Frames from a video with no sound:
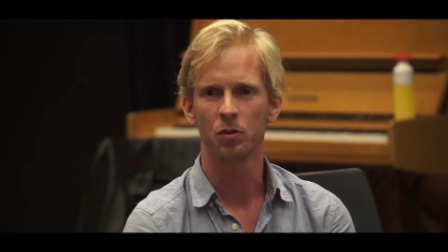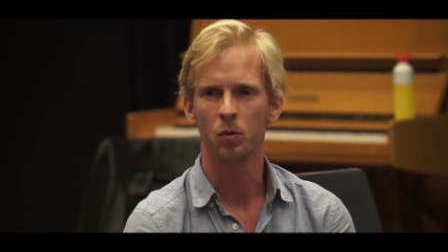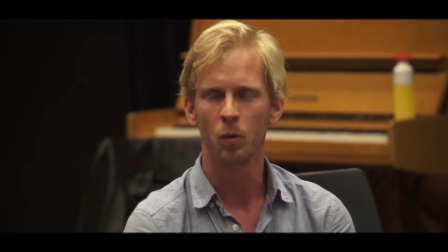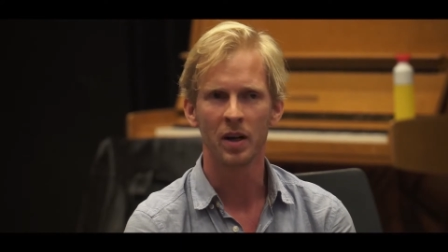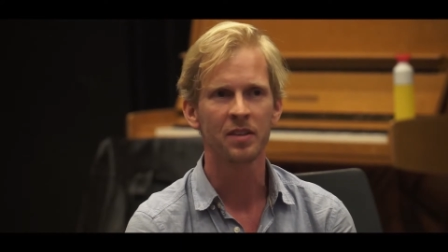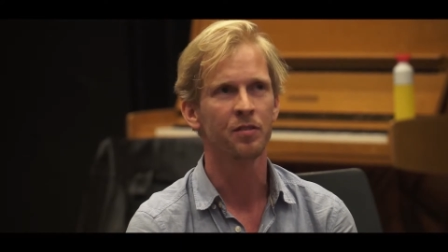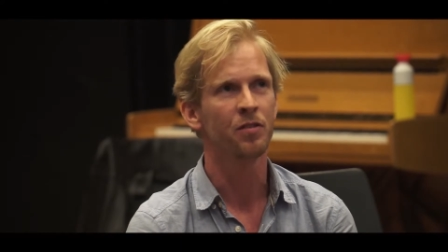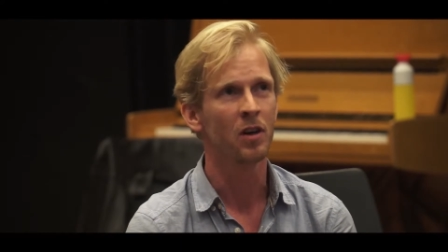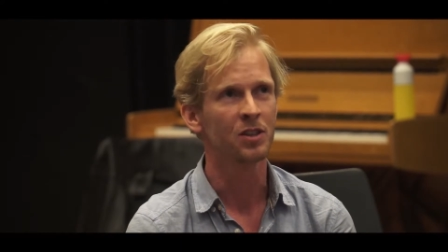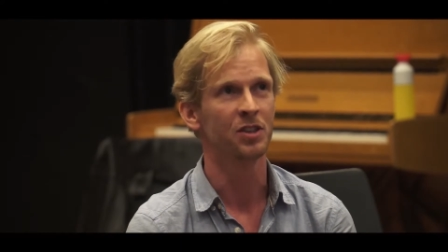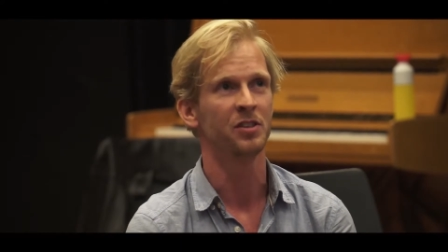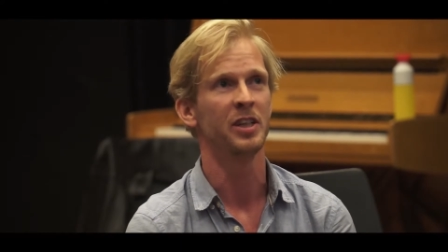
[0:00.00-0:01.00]
What the
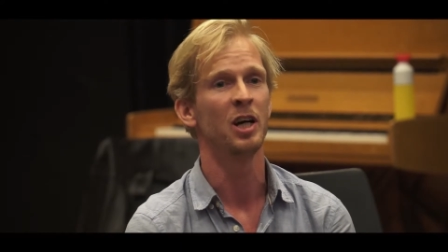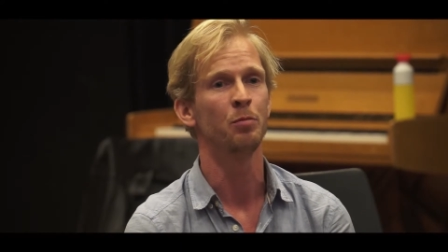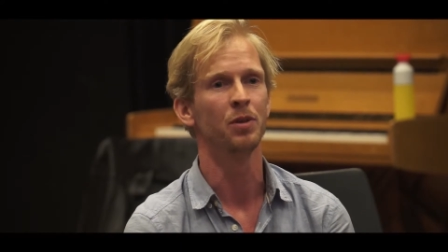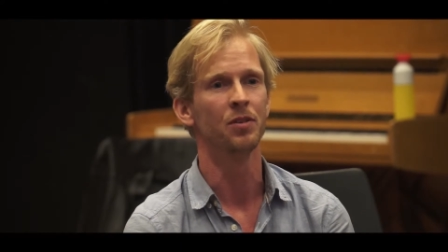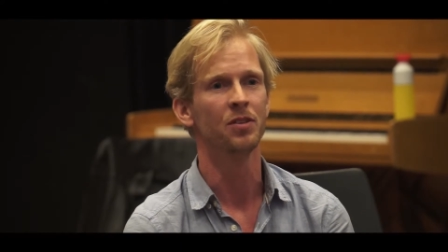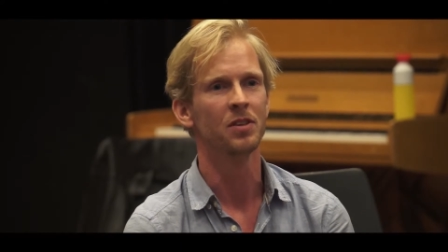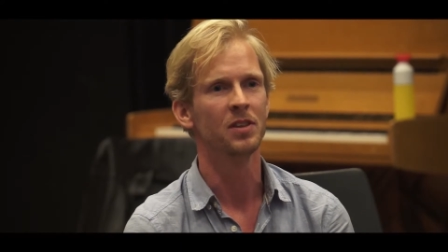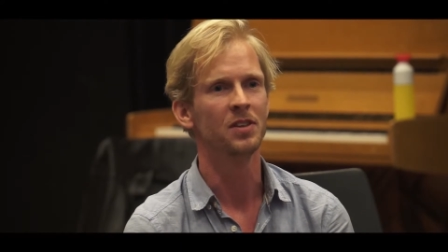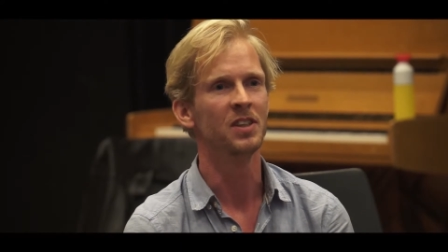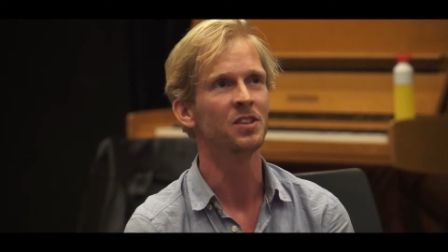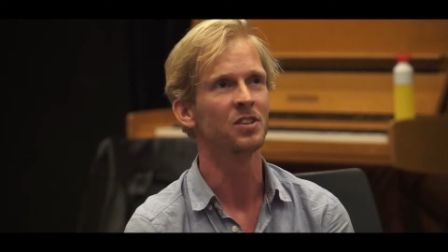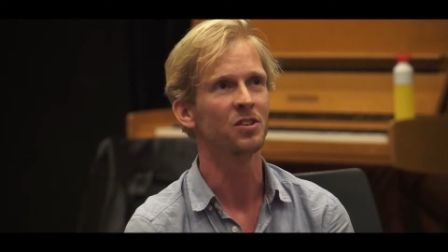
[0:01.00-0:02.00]
fuck just happened?
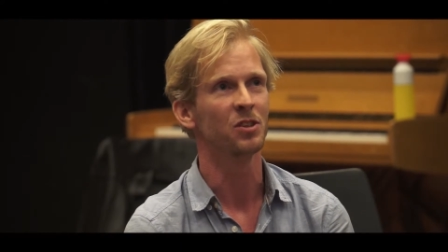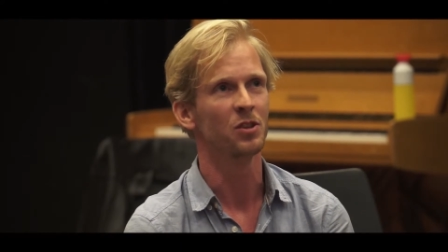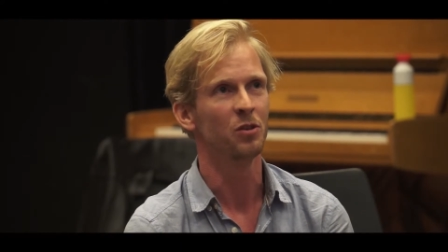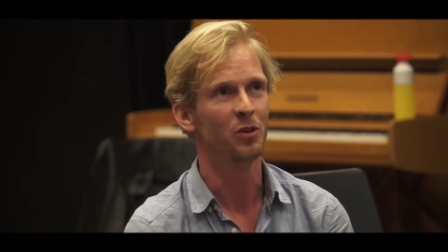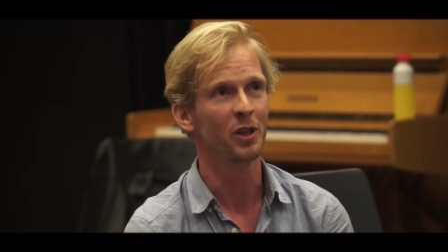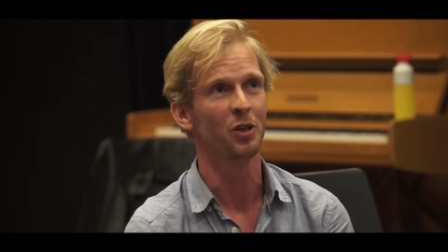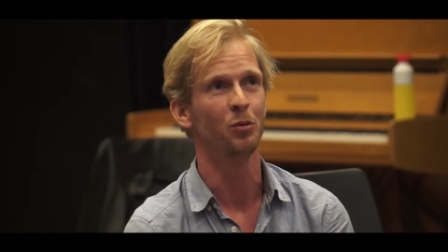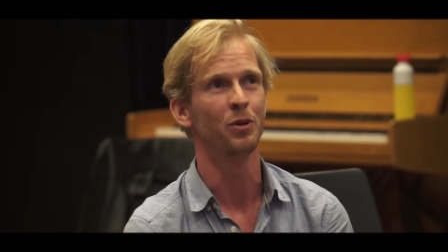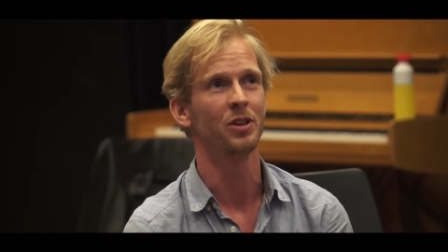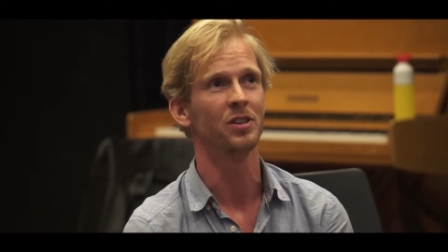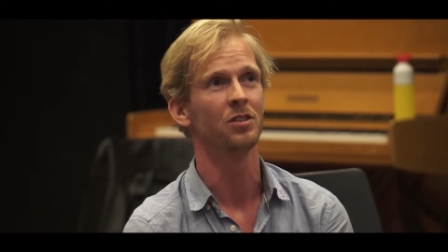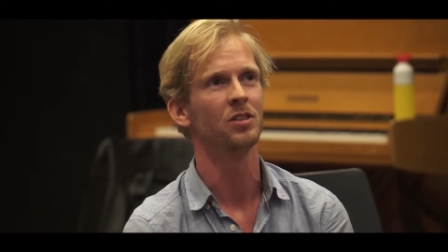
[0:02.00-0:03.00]
This is really
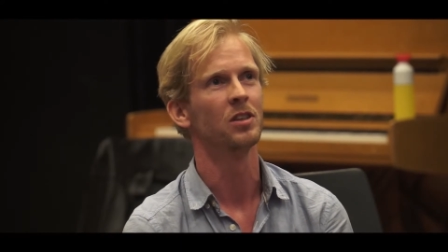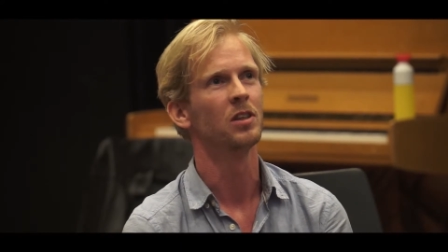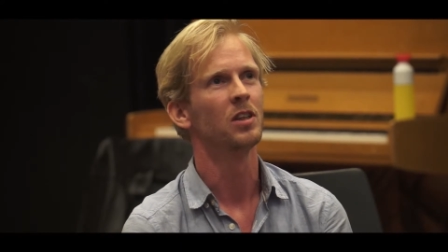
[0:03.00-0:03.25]
worse.